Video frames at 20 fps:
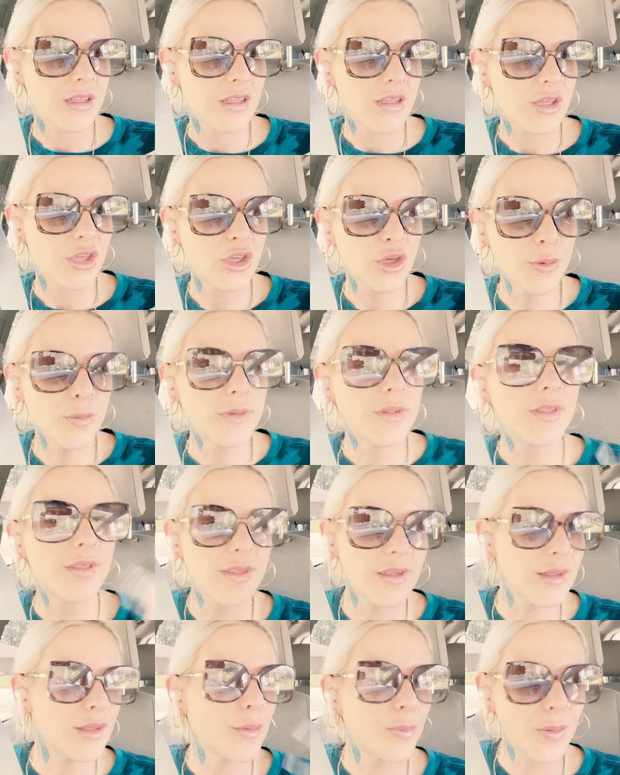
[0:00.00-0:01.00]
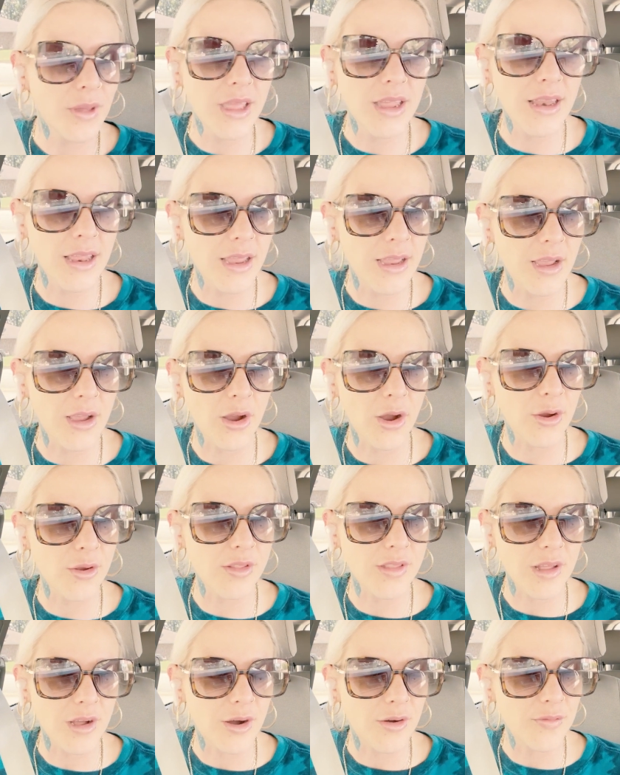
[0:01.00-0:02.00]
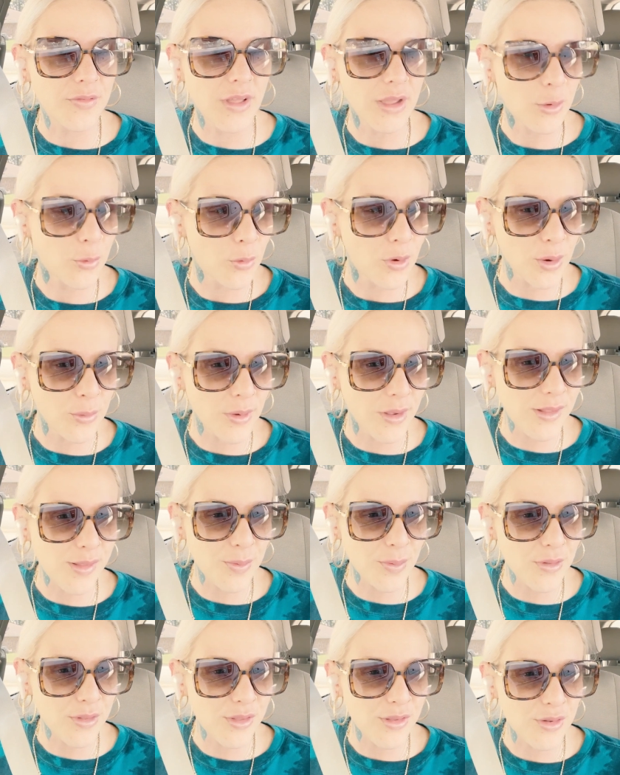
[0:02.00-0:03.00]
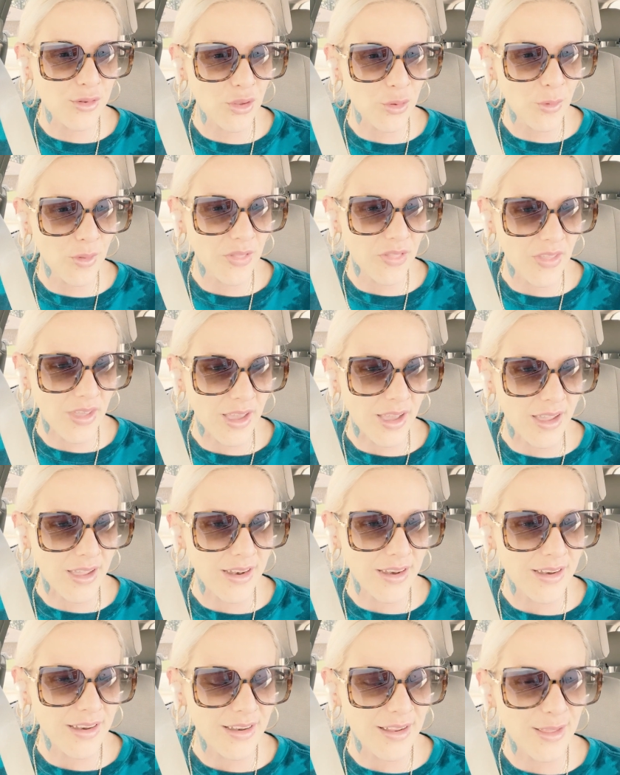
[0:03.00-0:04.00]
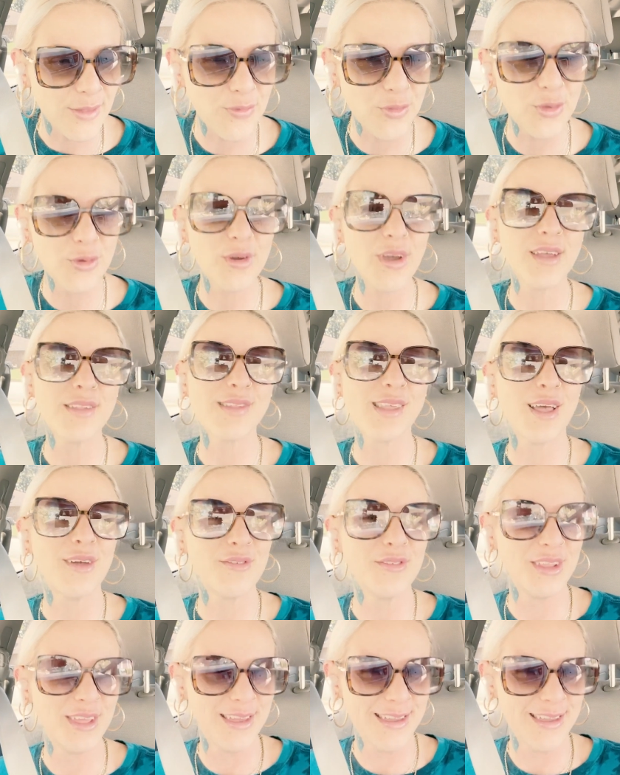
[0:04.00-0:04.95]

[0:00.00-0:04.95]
human centipeding herself, like what am I supposed to do with that? If you guys have any